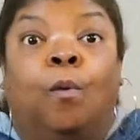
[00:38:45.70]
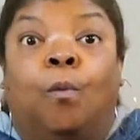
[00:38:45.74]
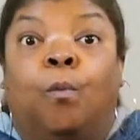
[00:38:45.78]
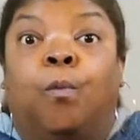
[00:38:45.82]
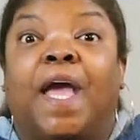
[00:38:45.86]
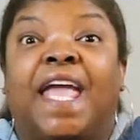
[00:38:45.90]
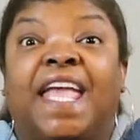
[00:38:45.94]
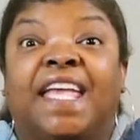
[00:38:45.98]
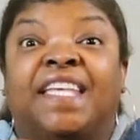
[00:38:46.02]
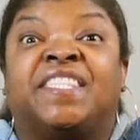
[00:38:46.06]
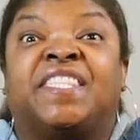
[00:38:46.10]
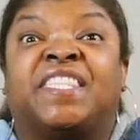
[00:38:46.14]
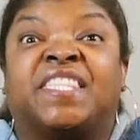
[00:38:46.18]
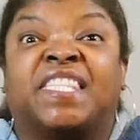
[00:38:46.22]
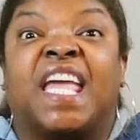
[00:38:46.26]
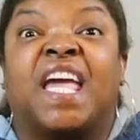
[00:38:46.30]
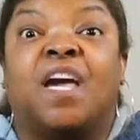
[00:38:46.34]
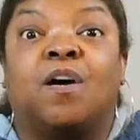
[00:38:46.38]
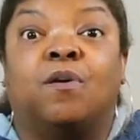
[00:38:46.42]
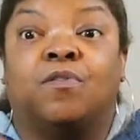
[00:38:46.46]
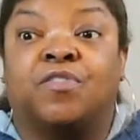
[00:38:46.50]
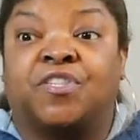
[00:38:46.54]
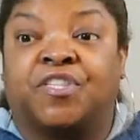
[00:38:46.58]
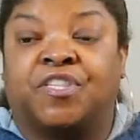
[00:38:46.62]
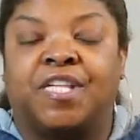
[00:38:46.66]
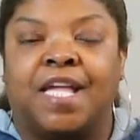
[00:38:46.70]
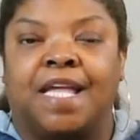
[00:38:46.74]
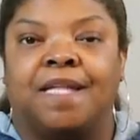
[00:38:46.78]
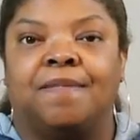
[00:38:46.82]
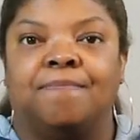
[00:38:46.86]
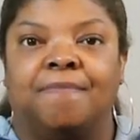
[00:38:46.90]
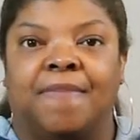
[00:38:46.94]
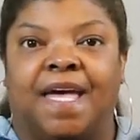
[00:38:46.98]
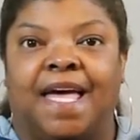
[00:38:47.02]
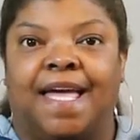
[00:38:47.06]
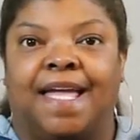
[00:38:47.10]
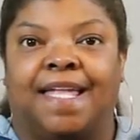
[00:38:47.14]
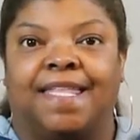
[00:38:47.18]
We still
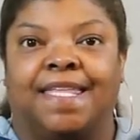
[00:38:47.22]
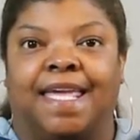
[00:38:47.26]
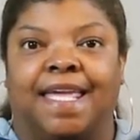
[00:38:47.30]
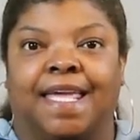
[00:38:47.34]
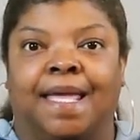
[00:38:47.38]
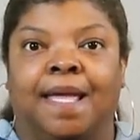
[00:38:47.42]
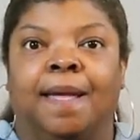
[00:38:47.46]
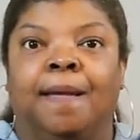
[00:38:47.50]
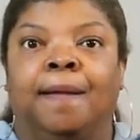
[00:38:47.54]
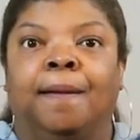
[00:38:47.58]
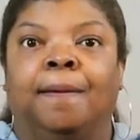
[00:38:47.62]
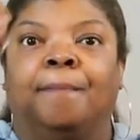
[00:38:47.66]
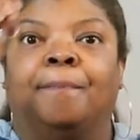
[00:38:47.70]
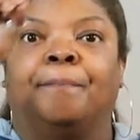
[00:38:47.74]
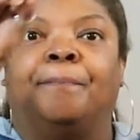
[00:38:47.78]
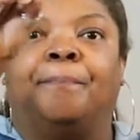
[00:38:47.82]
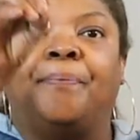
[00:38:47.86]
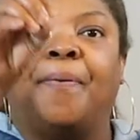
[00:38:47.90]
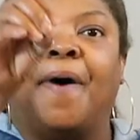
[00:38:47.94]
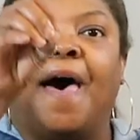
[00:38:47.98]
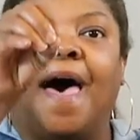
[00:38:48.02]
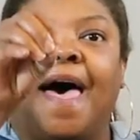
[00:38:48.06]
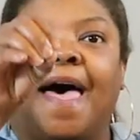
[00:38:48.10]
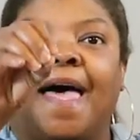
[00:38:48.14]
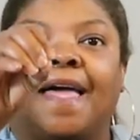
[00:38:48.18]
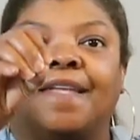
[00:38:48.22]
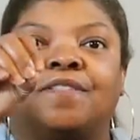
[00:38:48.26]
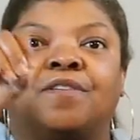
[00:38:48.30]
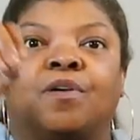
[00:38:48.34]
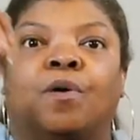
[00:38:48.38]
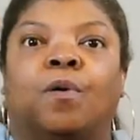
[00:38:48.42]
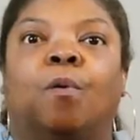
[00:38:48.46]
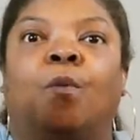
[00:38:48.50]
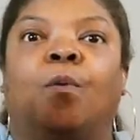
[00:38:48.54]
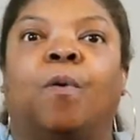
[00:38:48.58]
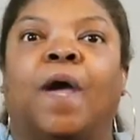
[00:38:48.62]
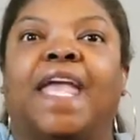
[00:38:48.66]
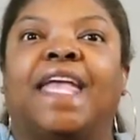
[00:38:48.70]
send money, but
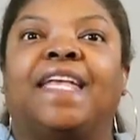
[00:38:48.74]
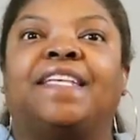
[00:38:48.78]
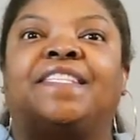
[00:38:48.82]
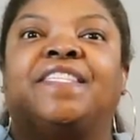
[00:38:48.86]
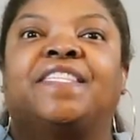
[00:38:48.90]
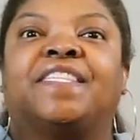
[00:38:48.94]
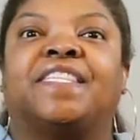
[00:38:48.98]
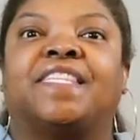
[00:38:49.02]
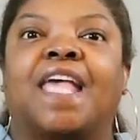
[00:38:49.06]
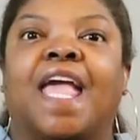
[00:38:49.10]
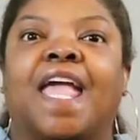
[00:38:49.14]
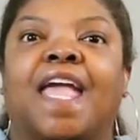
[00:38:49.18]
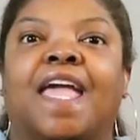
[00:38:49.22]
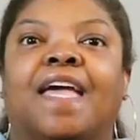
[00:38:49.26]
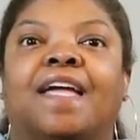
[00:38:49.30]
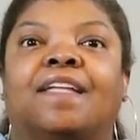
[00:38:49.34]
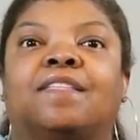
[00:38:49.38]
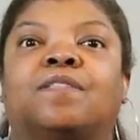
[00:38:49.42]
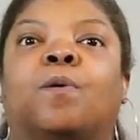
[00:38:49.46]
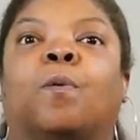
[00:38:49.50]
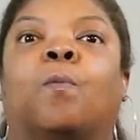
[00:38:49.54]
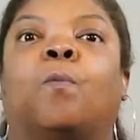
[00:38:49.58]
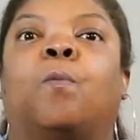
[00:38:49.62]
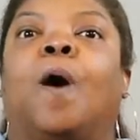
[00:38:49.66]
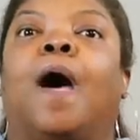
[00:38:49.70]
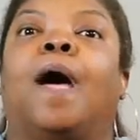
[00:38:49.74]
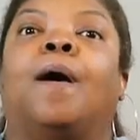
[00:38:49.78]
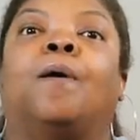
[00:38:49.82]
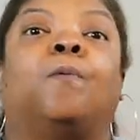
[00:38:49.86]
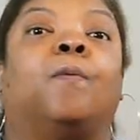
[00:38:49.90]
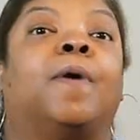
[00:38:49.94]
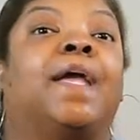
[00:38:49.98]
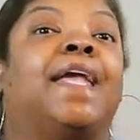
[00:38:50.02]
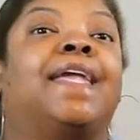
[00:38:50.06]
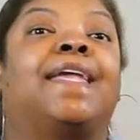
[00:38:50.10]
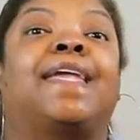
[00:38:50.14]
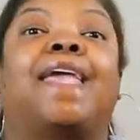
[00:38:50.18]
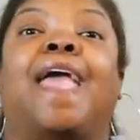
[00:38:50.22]
we send what
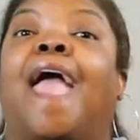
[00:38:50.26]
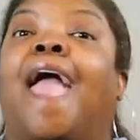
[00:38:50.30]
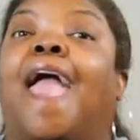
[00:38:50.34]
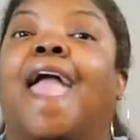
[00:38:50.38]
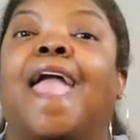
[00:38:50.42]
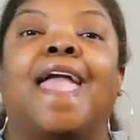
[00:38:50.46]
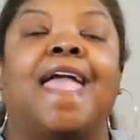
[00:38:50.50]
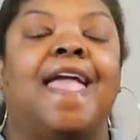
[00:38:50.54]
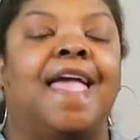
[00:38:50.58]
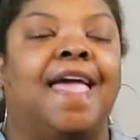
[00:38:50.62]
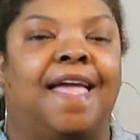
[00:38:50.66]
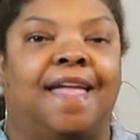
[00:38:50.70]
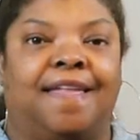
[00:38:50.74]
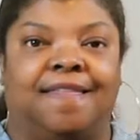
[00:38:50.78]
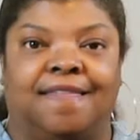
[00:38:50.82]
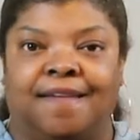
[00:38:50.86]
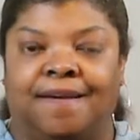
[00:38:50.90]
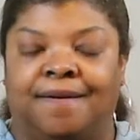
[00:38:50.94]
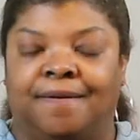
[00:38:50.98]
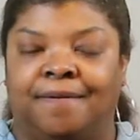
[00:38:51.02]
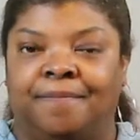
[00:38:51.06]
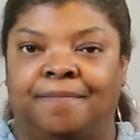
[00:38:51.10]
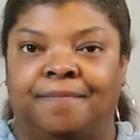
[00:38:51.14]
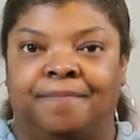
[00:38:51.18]
we can.